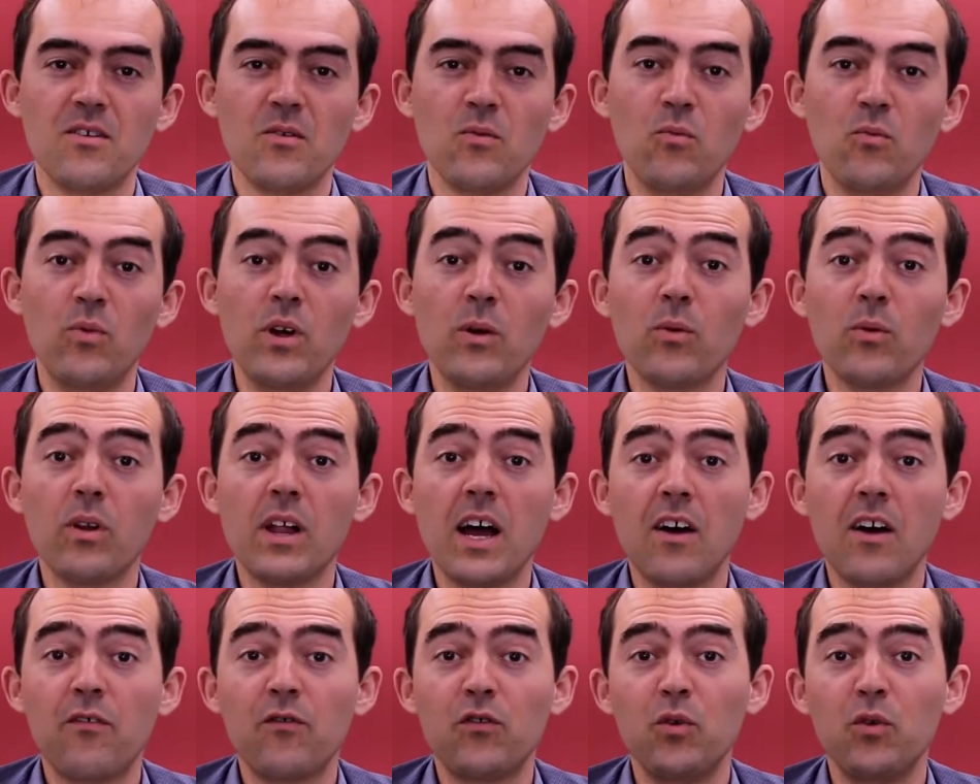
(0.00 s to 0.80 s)
We will
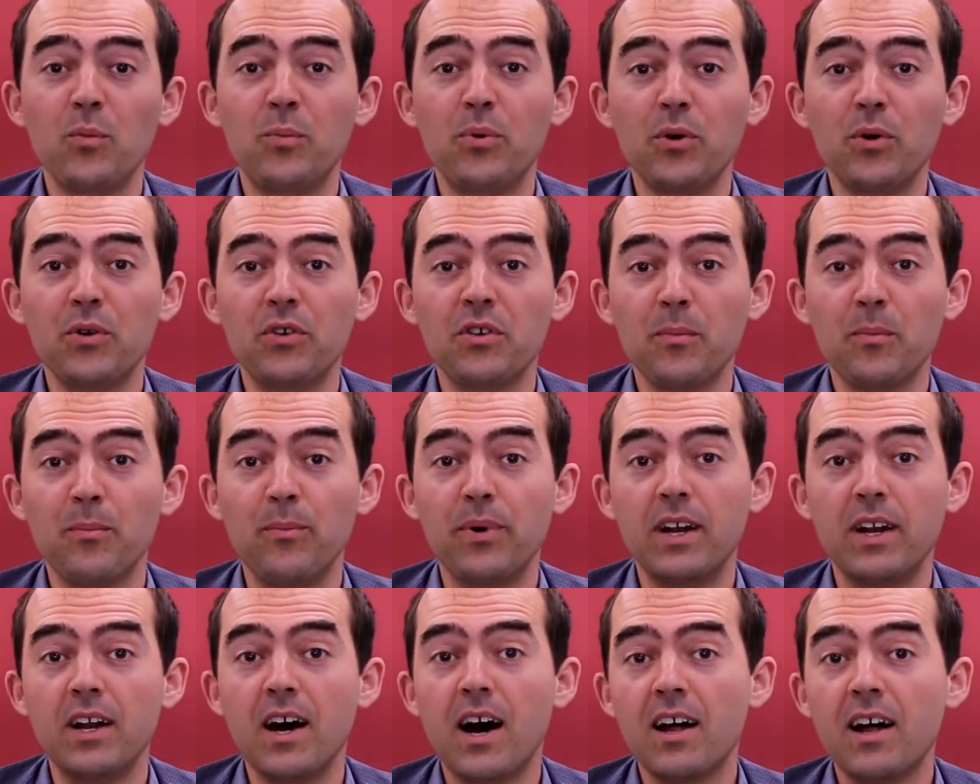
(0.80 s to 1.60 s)
have to put
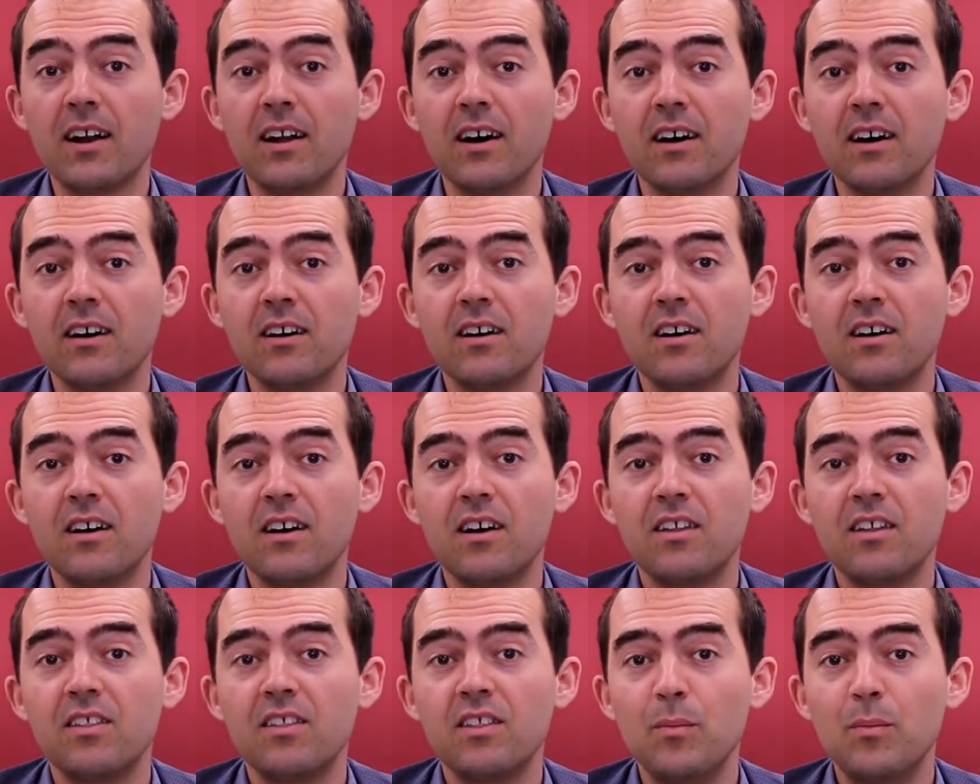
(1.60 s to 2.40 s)
banana,
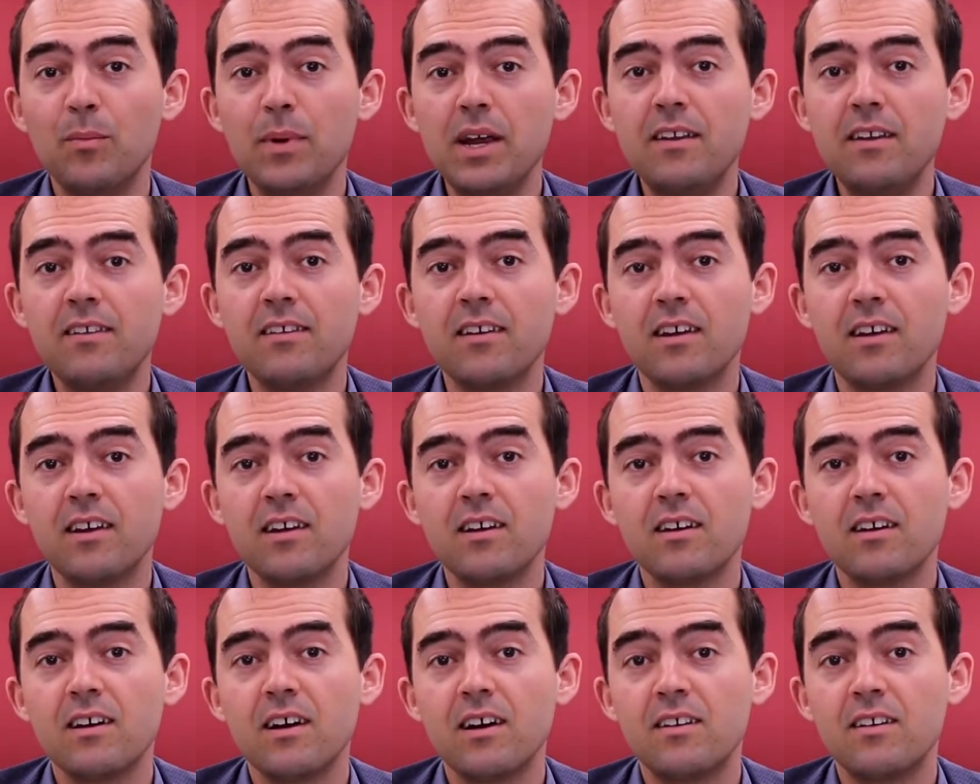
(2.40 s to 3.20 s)
the
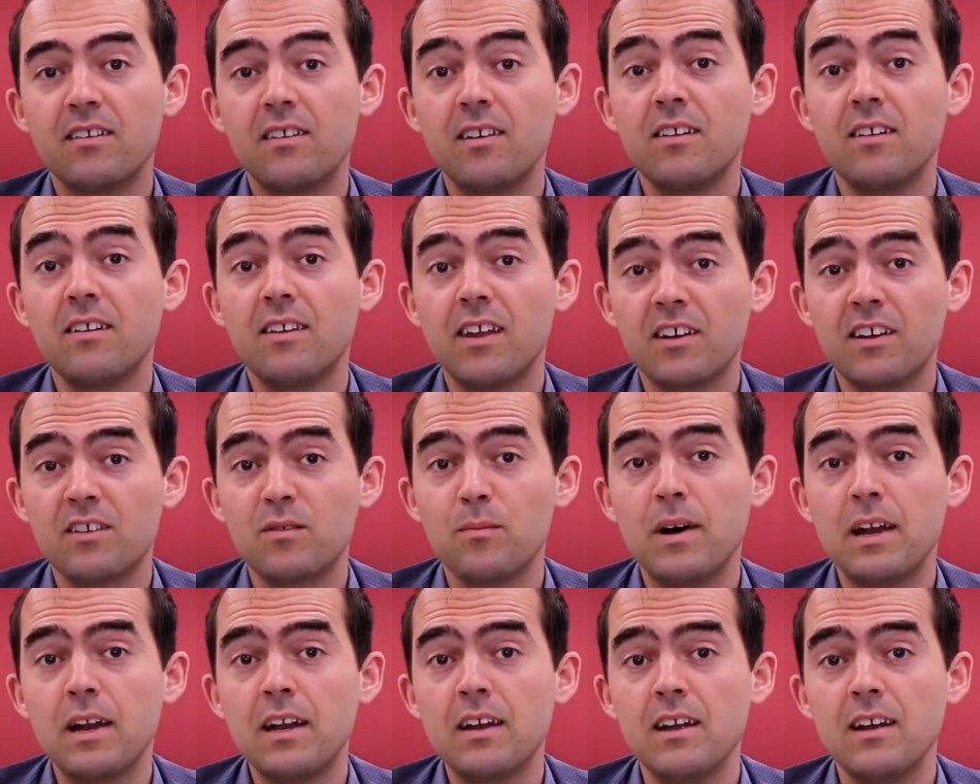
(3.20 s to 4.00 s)
meeting, until next
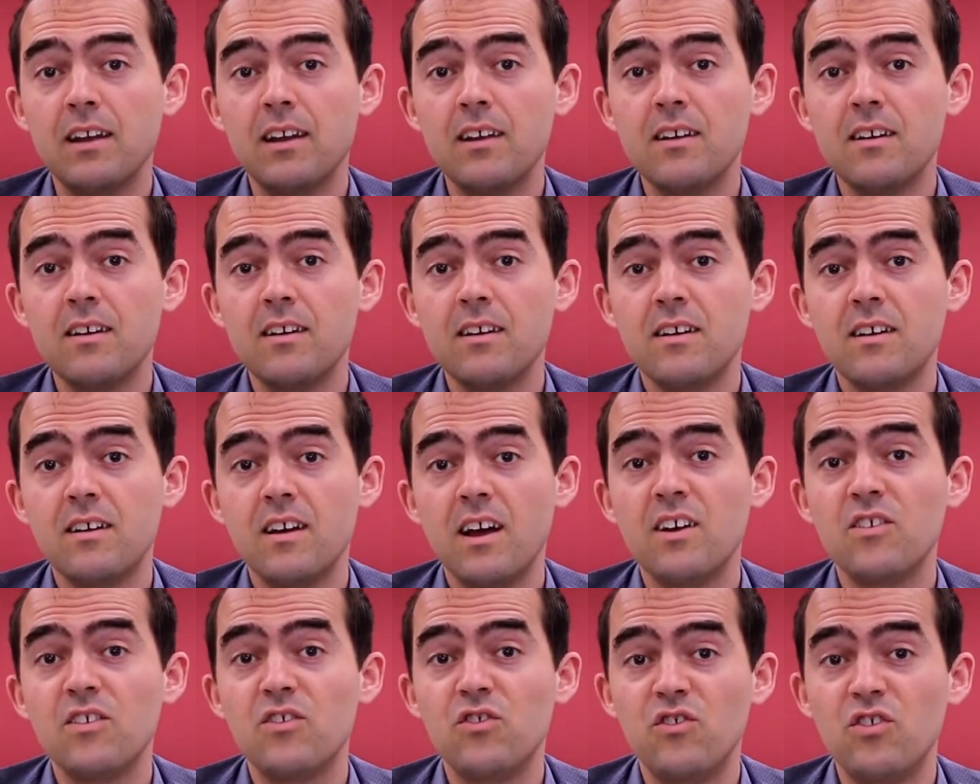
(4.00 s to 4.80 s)
Monday
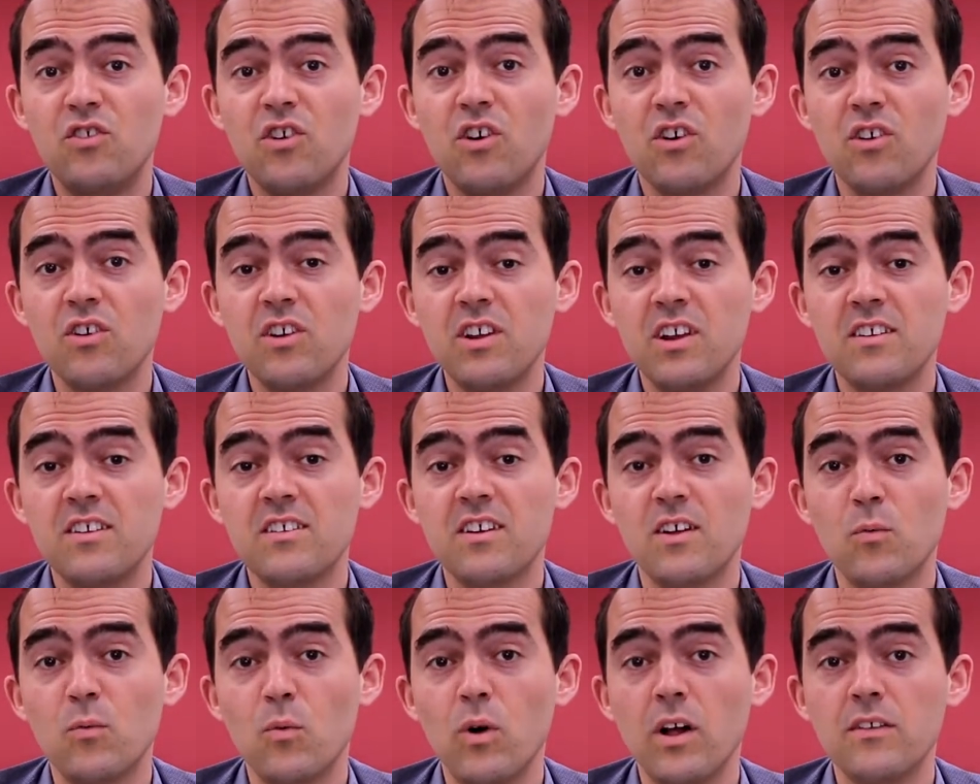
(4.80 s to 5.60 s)
as John is
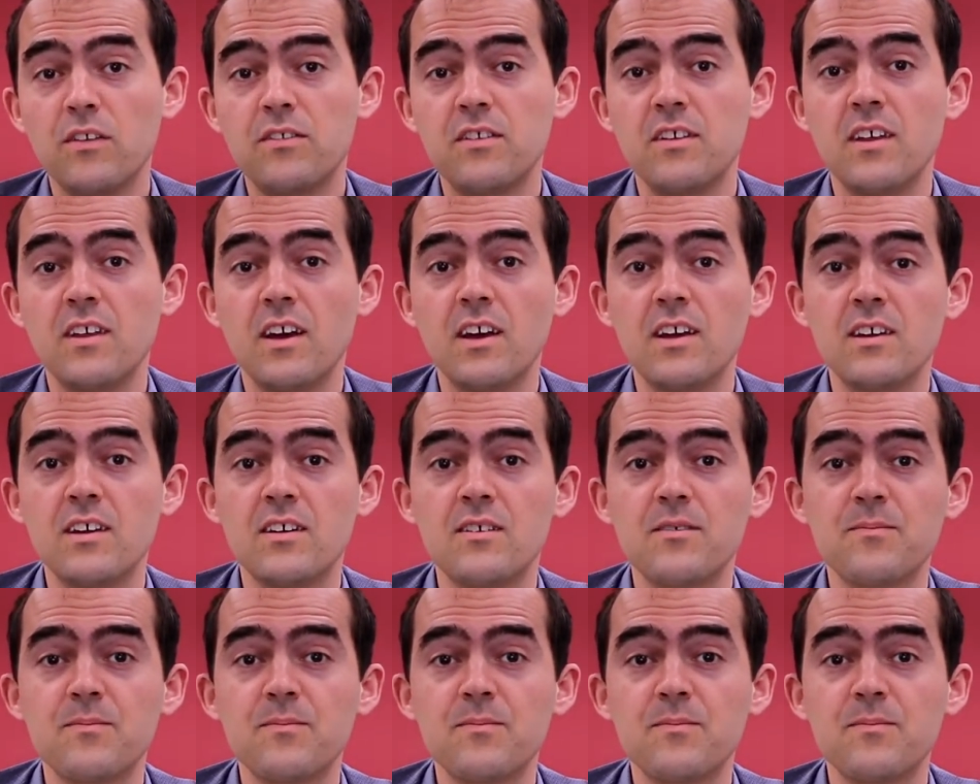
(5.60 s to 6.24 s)
unwell today.